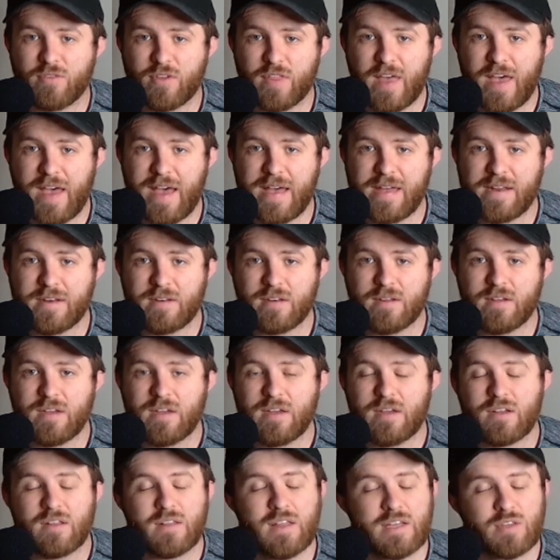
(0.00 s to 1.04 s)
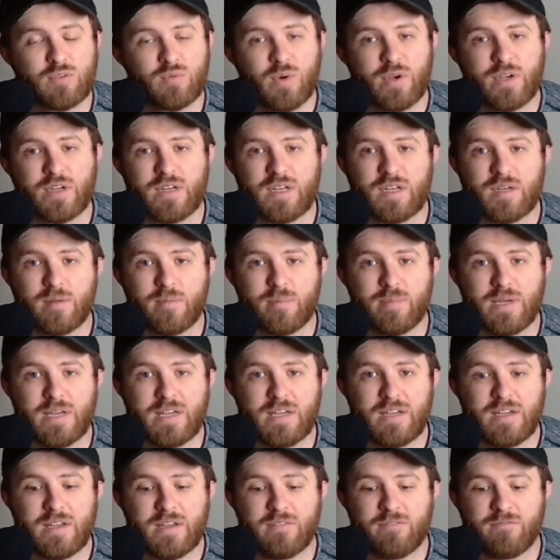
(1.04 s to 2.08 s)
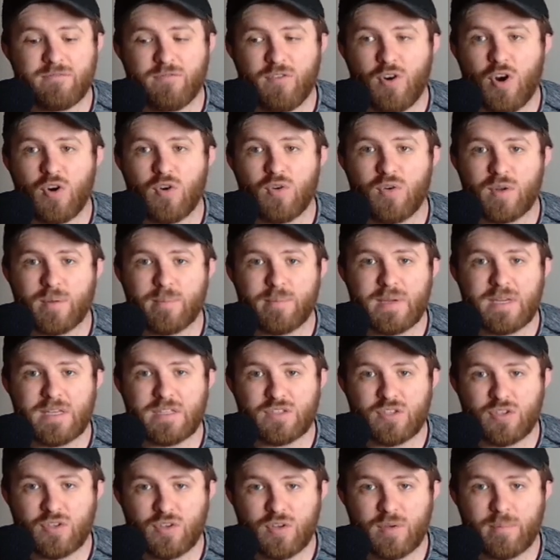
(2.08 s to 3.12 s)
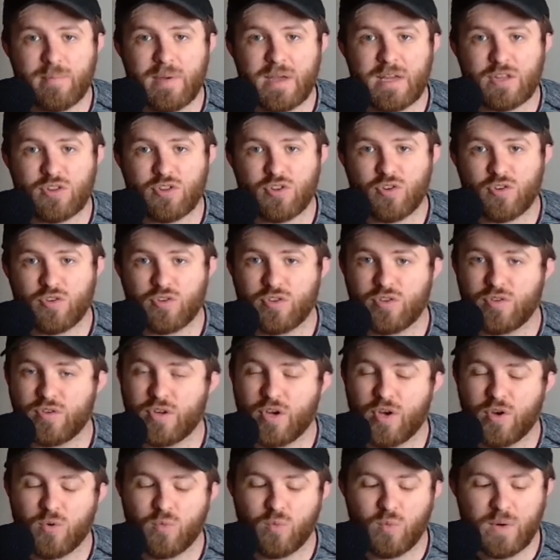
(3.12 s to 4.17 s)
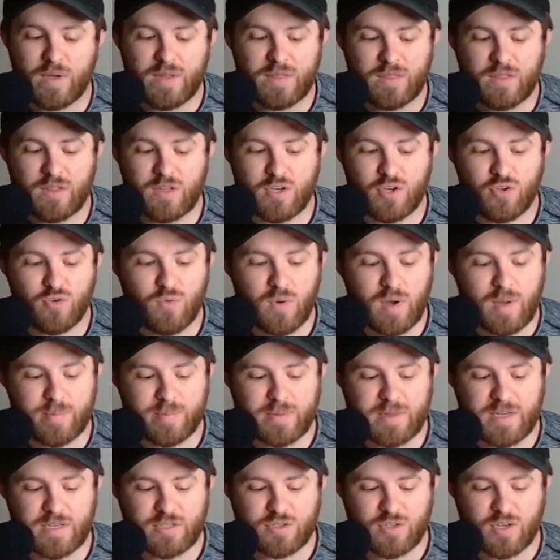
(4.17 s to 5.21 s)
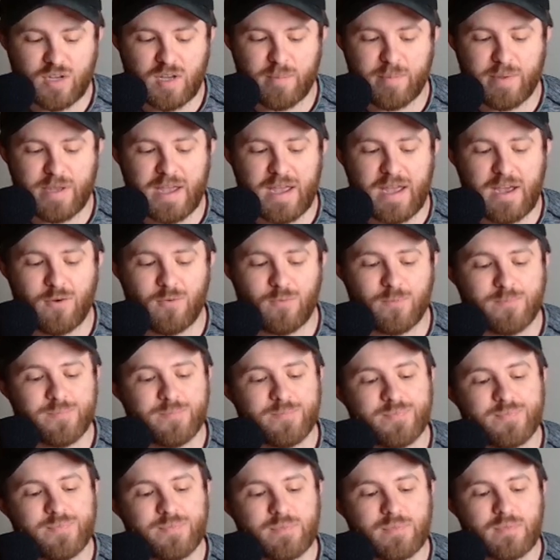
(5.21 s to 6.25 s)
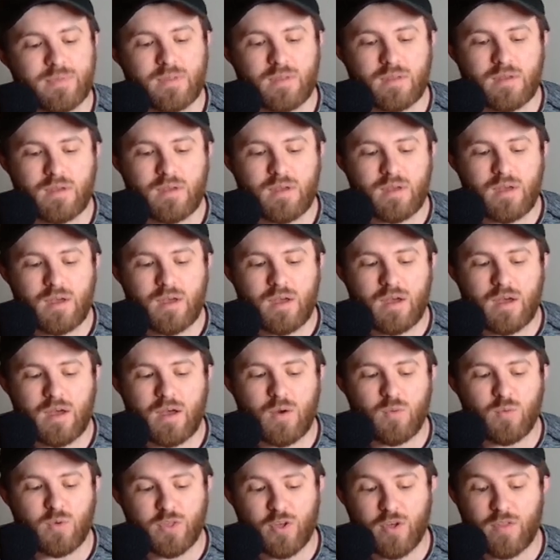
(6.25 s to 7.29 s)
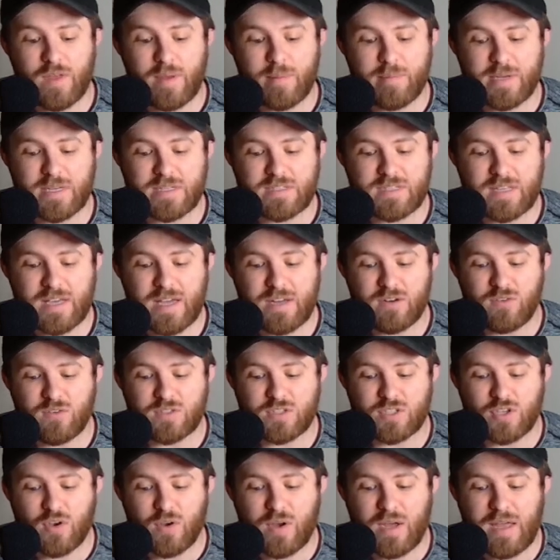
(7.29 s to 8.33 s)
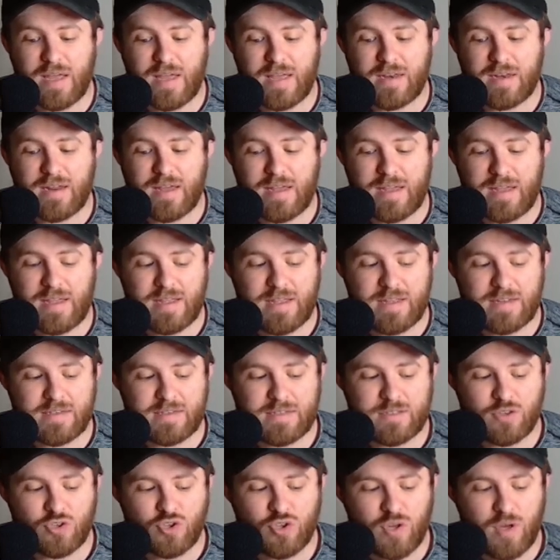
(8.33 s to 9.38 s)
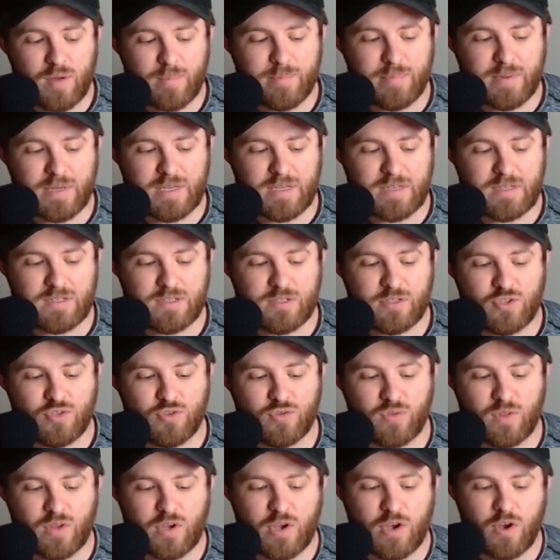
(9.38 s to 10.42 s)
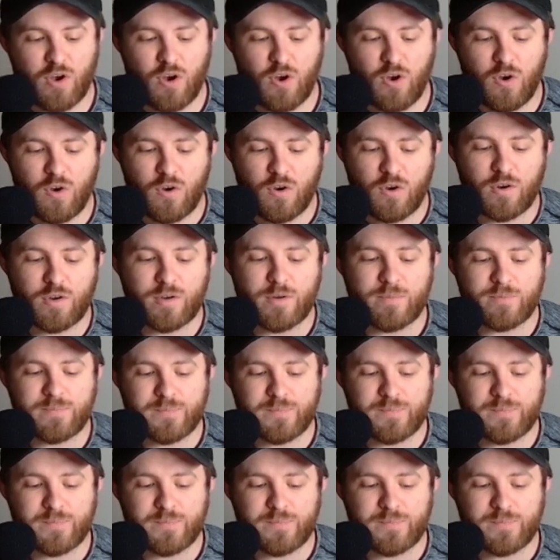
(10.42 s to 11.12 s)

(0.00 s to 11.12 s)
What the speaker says: that. That's why you need to be following me so you can make sure you know when the new updates are coming out. With all that being said, let's go ahead and jump into the card.